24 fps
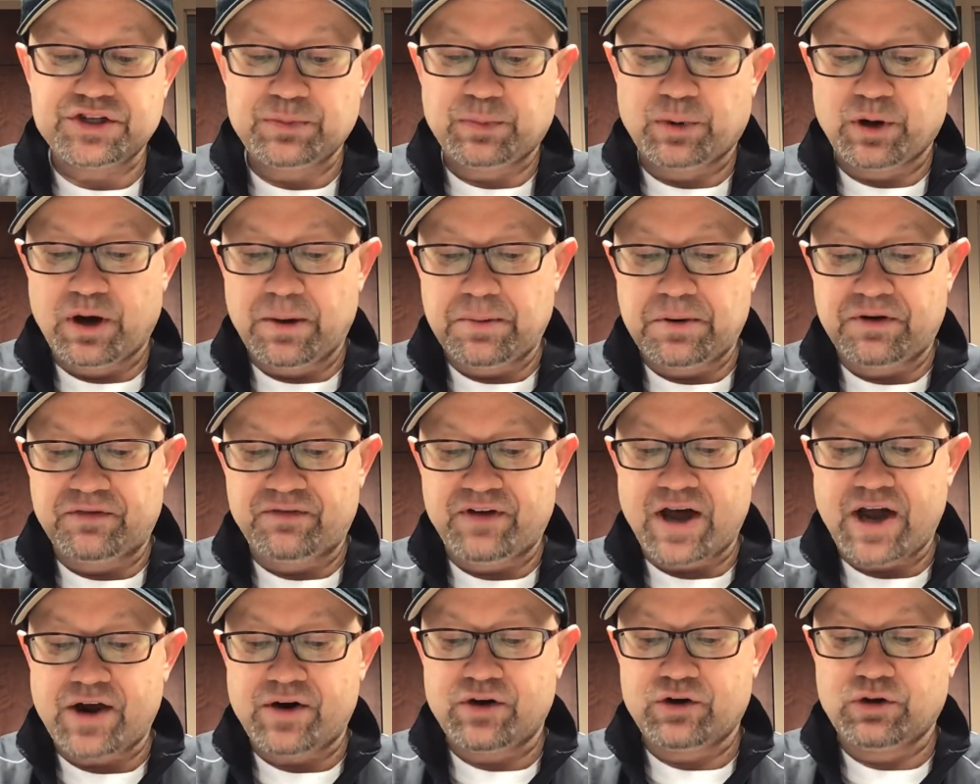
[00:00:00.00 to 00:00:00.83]
Department
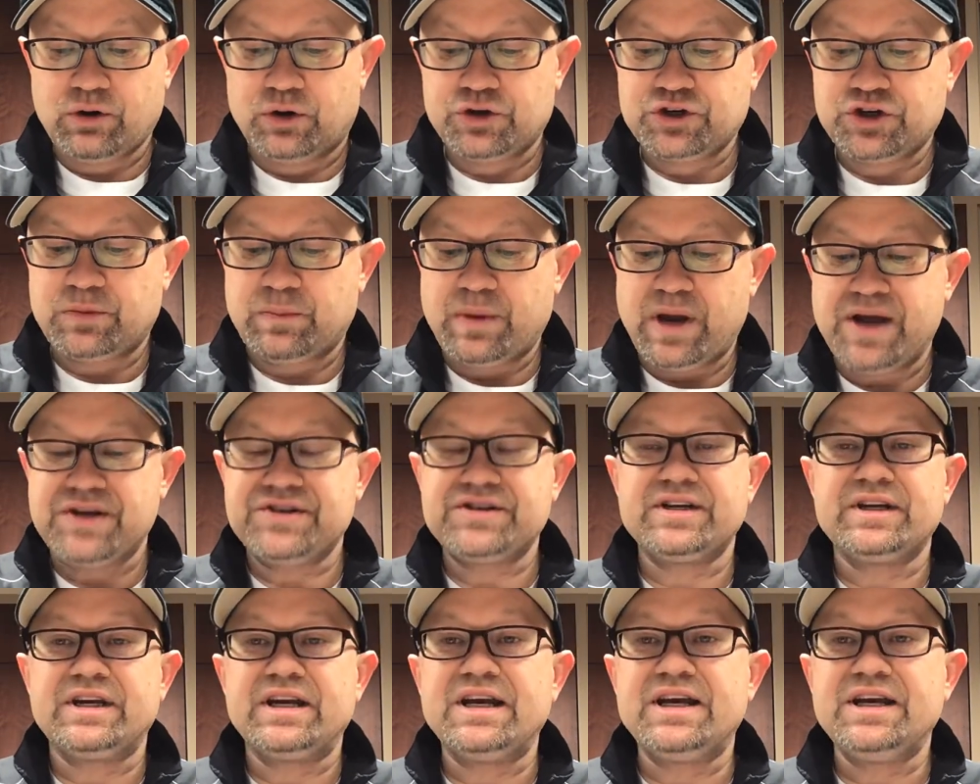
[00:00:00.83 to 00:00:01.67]
of Agriculture
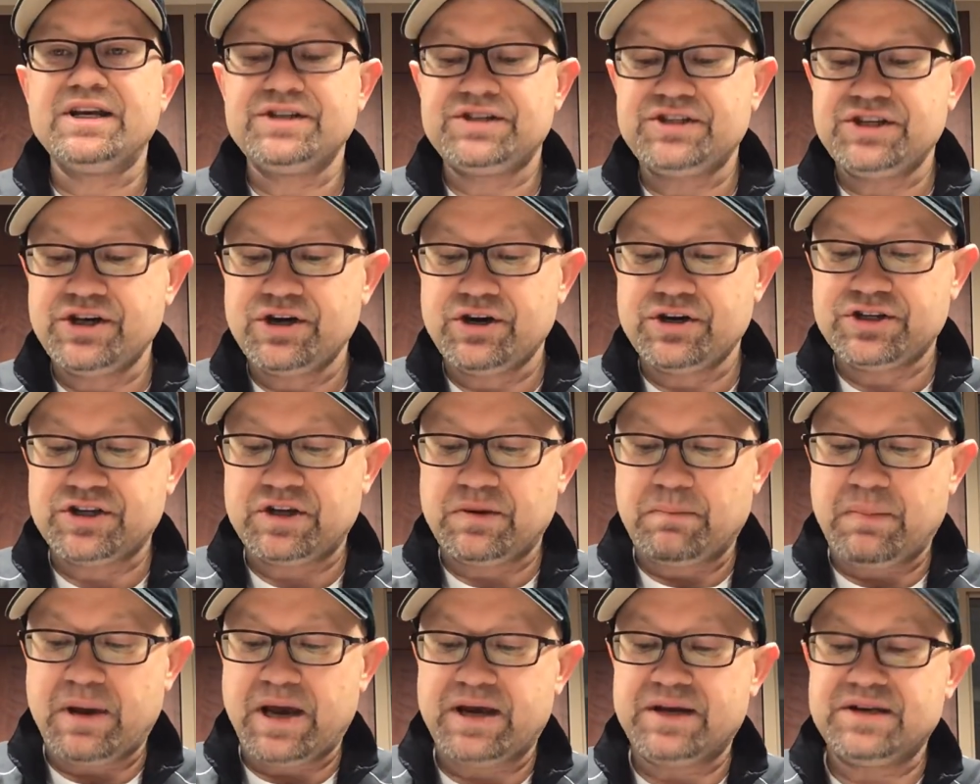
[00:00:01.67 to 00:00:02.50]
makes it easier
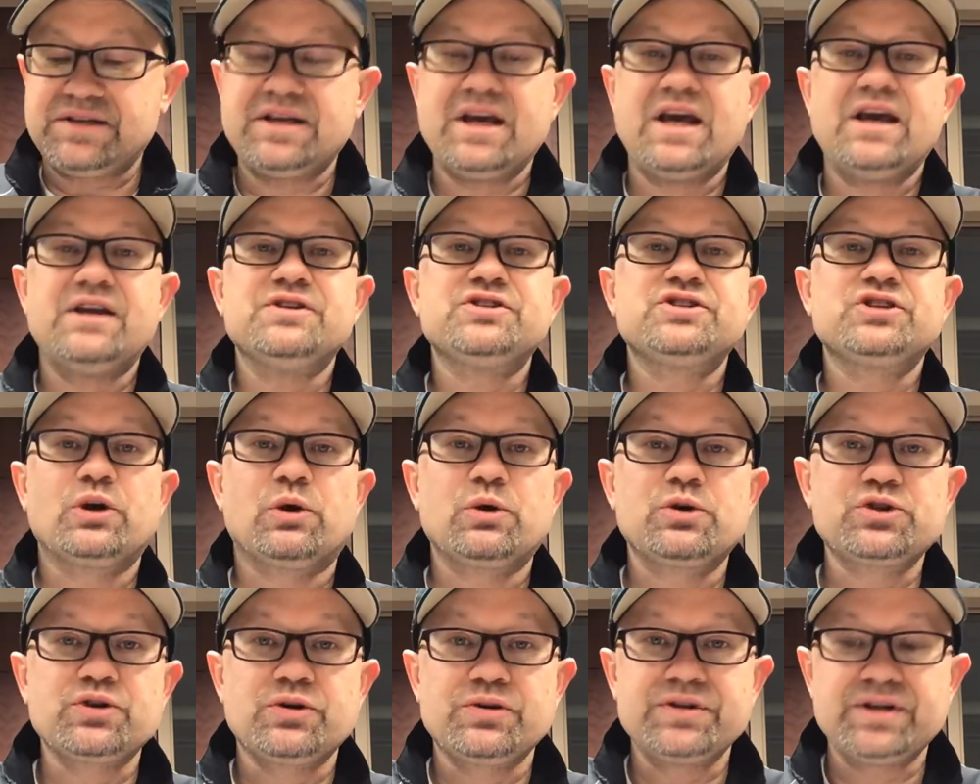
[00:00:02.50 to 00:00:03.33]
to maintain
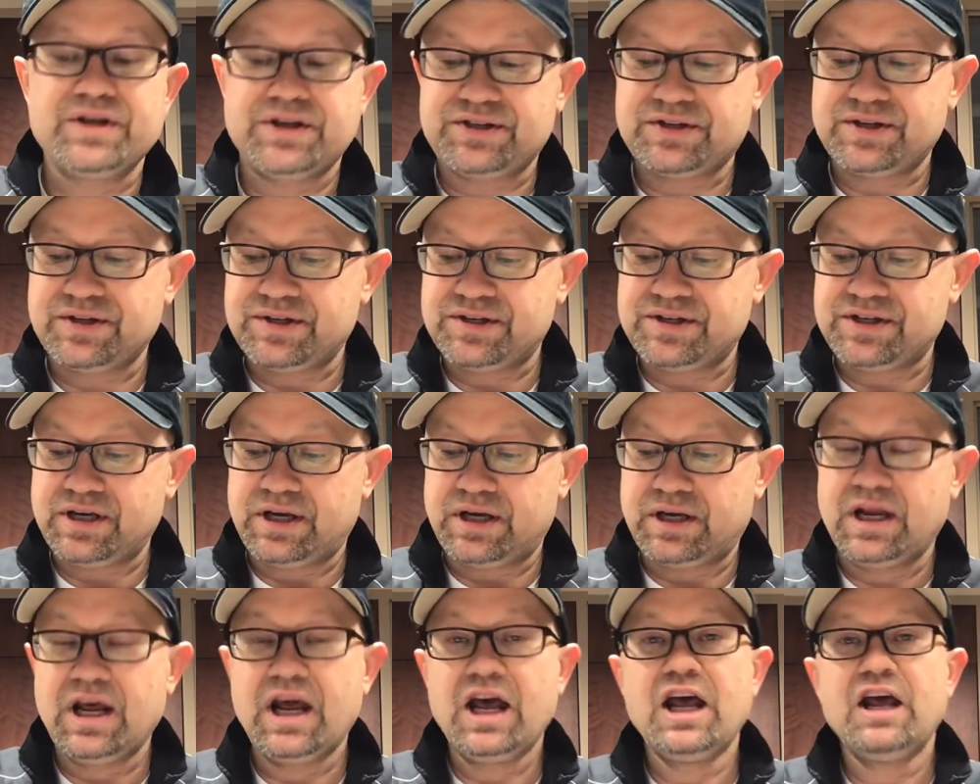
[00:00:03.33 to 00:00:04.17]
social
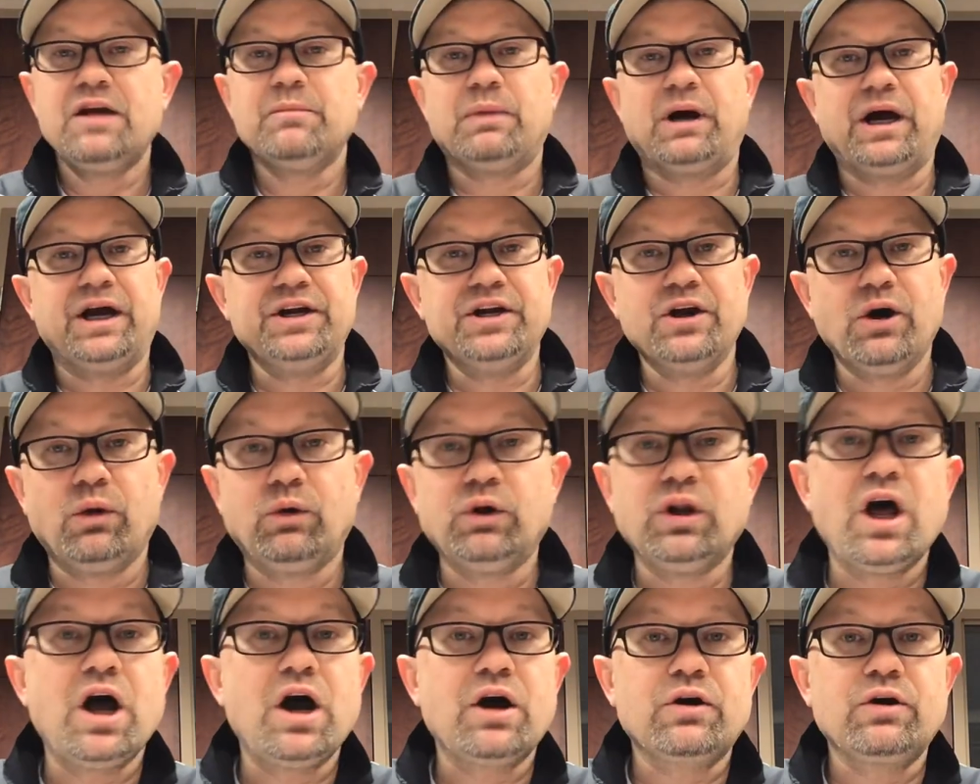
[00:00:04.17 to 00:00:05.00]
distancing by no
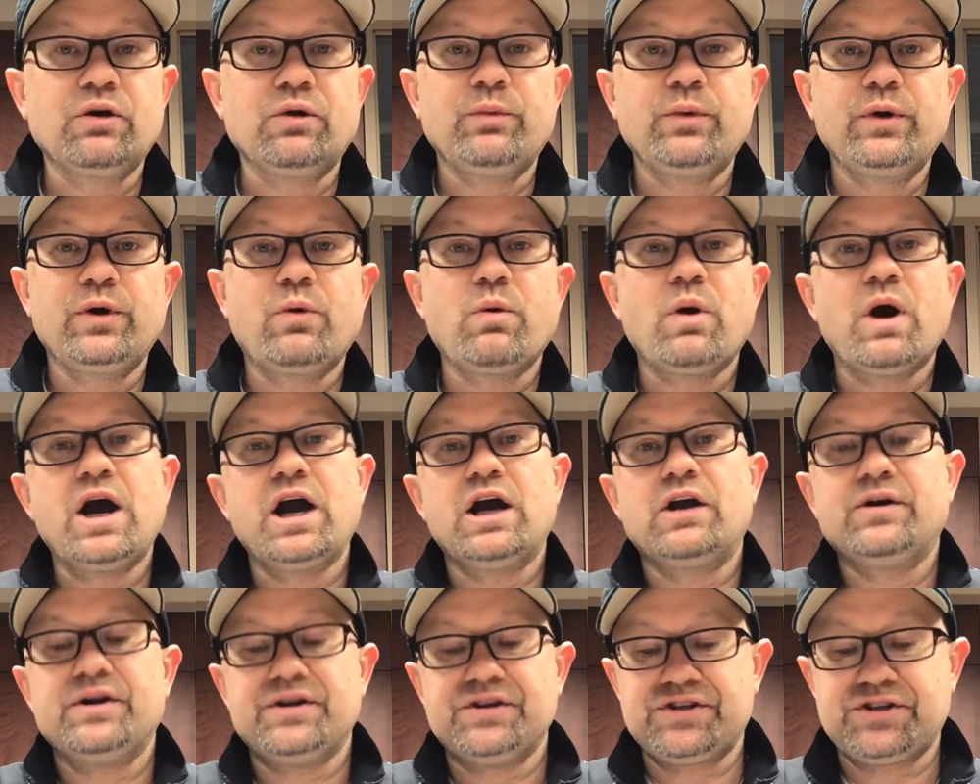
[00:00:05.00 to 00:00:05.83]
longer
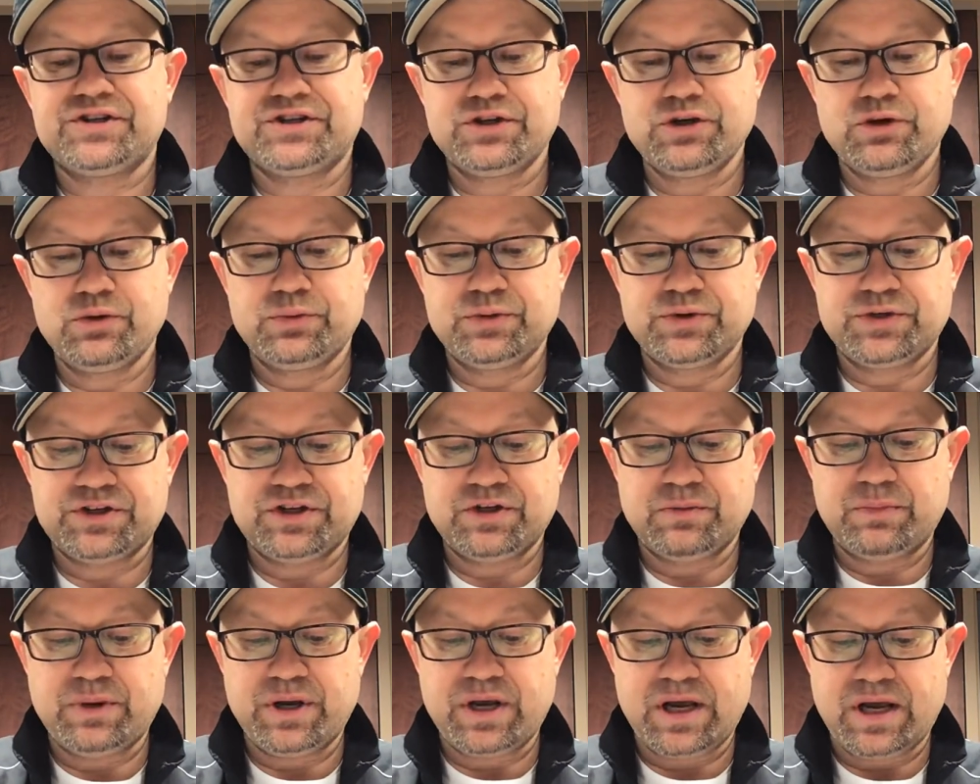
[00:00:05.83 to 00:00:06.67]
requiring students
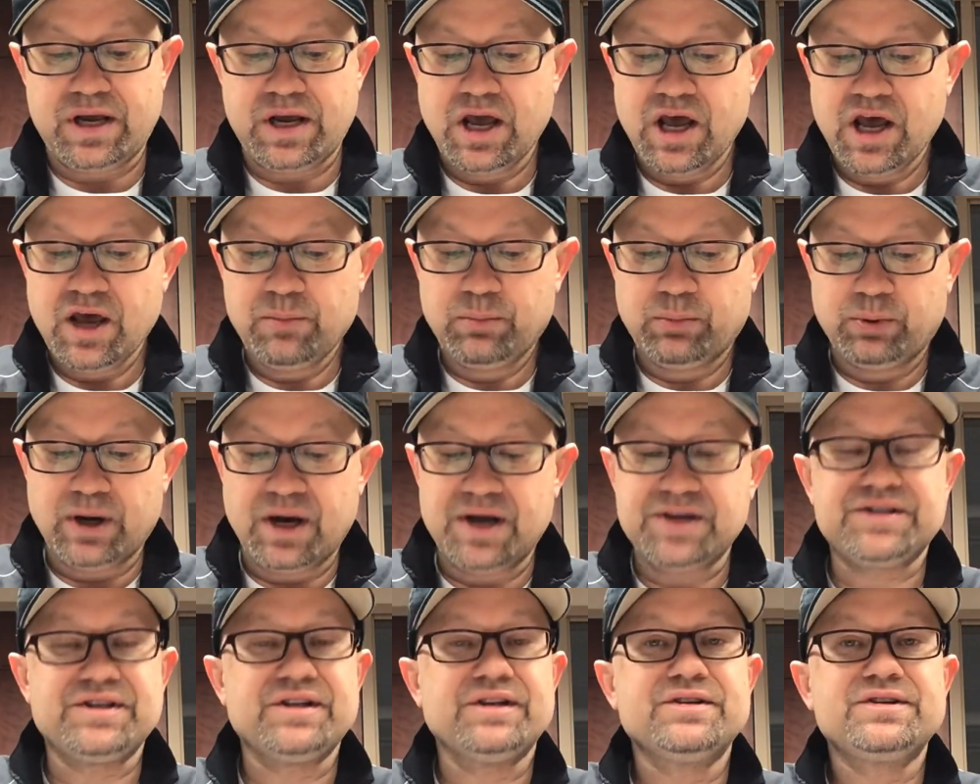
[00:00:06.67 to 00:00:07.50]
to be
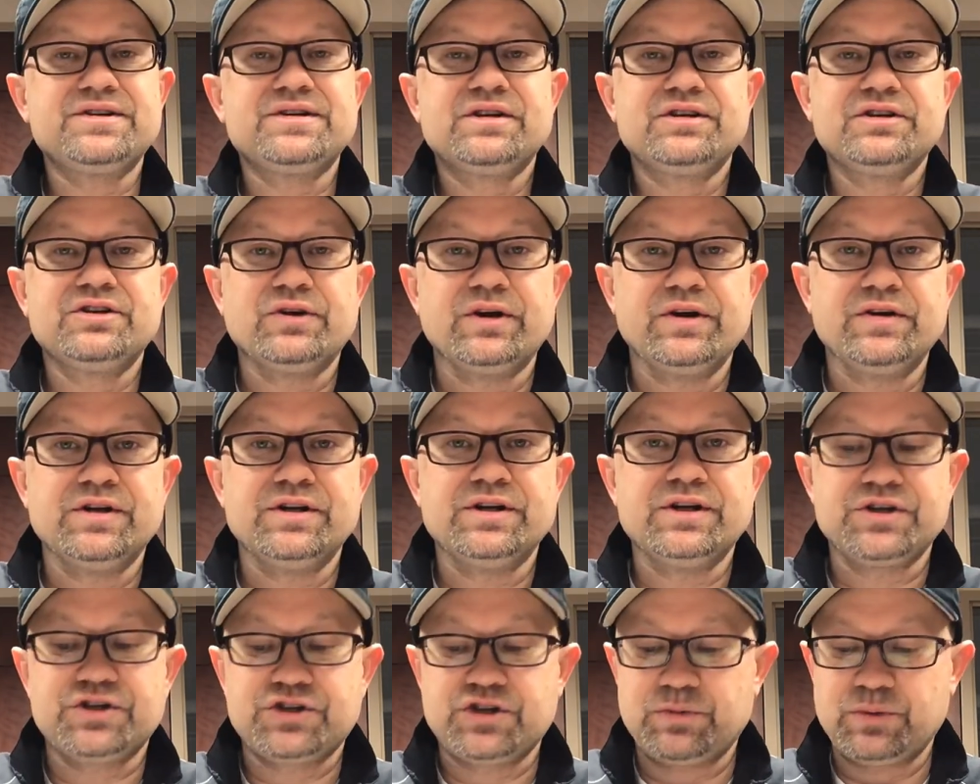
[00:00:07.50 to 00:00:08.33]
present during the
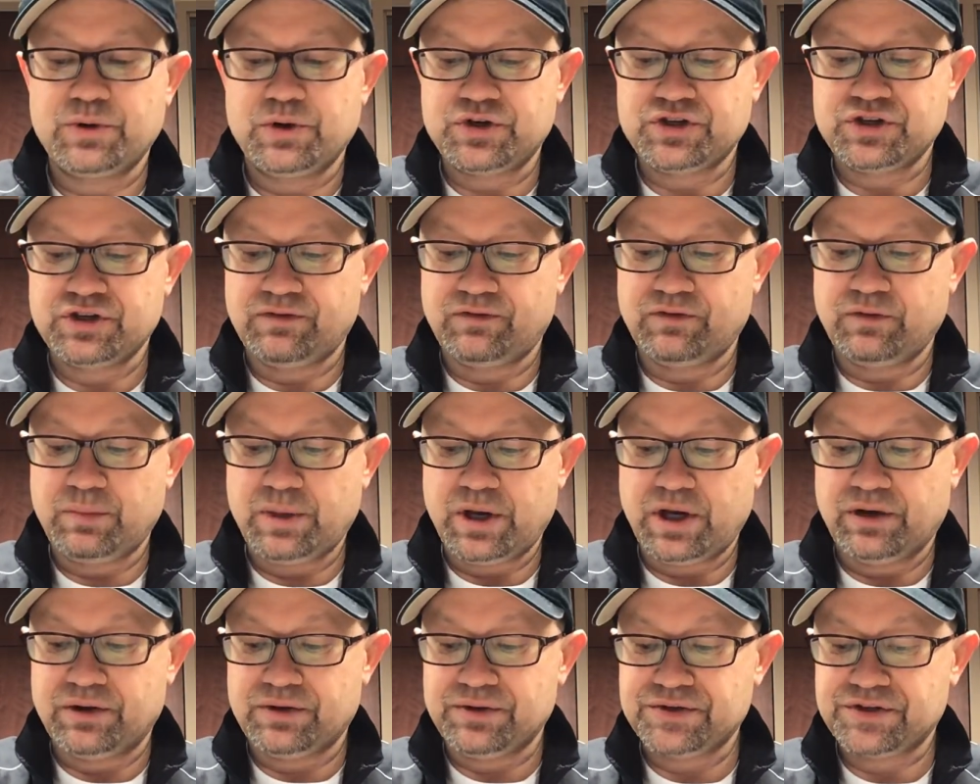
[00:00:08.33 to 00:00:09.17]
distribution of the
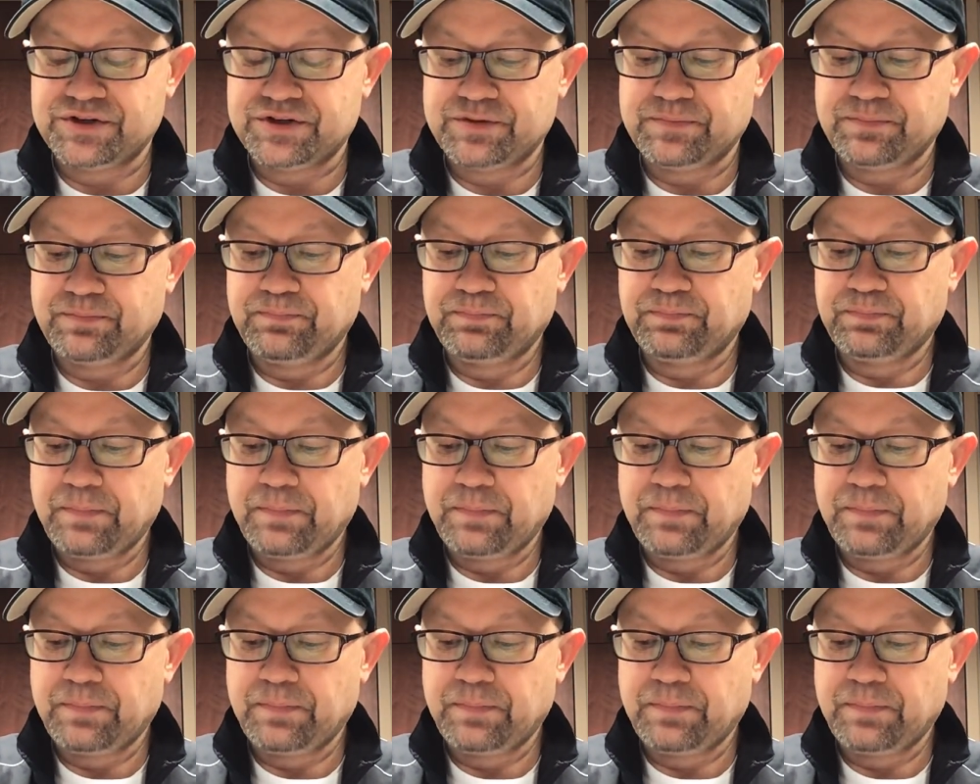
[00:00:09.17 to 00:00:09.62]
meals.